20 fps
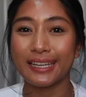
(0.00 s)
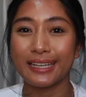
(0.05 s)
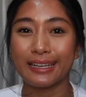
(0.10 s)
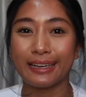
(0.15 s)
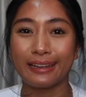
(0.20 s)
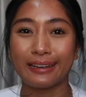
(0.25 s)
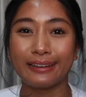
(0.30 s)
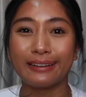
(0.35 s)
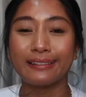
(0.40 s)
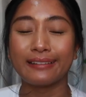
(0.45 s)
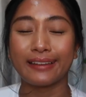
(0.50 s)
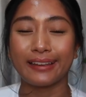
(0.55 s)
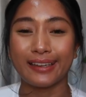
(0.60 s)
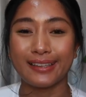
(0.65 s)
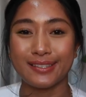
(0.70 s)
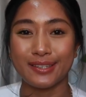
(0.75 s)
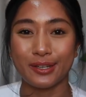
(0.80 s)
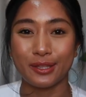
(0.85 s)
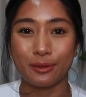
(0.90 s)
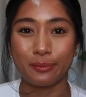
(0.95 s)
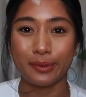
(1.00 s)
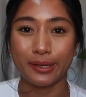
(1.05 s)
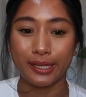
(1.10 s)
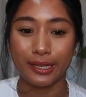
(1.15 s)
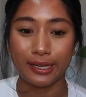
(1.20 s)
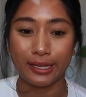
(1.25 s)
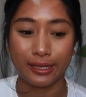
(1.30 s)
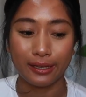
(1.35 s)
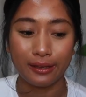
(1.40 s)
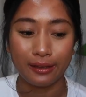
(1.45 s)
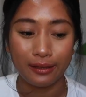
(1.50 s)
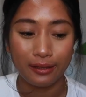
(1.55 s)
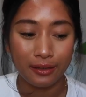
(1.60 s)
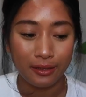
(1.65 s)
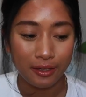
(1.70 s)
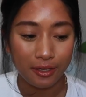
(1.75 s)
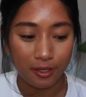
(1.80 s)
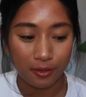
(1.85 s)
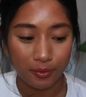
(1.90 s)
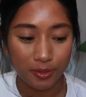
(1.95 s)
Again, like I said in the beginning,
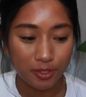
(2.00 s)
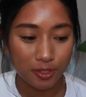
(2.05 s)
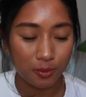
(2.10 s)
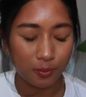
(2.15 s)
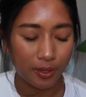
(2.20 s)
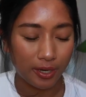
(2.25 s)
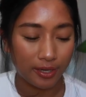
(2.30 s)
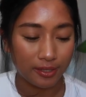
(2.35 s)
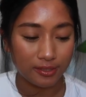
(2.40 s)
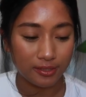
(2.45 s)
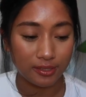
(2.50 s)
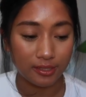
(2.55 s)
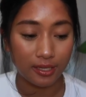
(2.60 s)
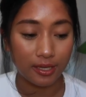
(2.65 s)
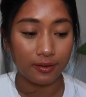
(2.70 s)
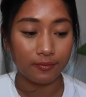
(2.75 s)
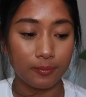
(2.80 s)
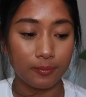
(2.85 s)
a reason why I didn't